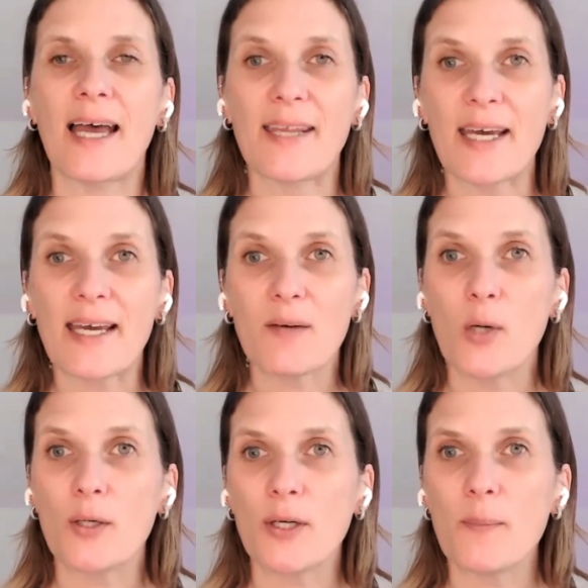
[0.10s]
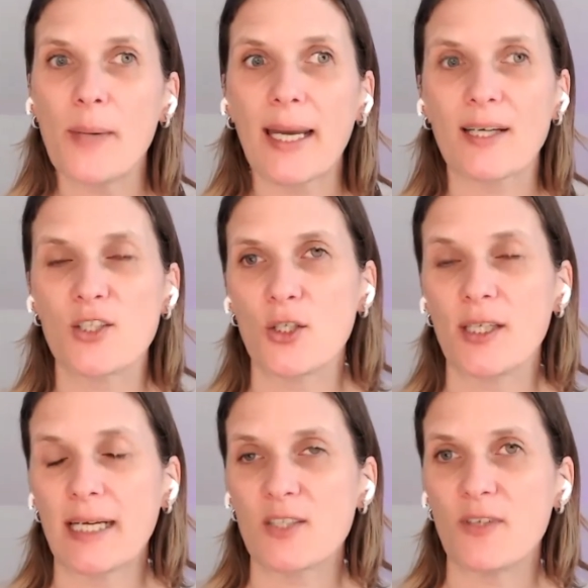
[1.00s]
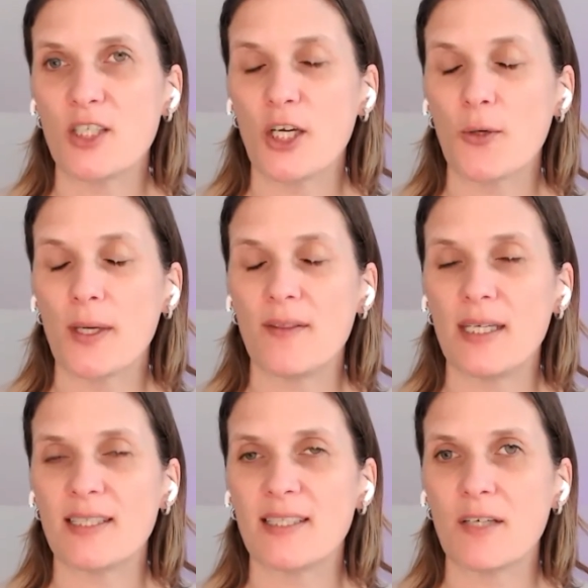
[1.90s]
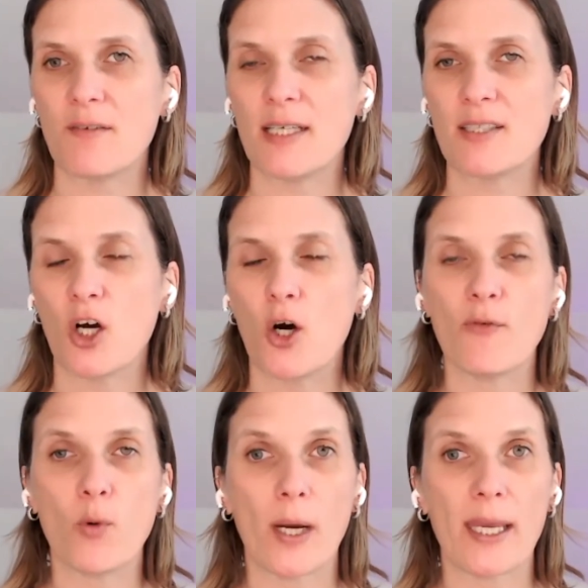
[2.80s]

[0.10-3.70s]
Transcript: Hey there, and welcome back to the next video in this series of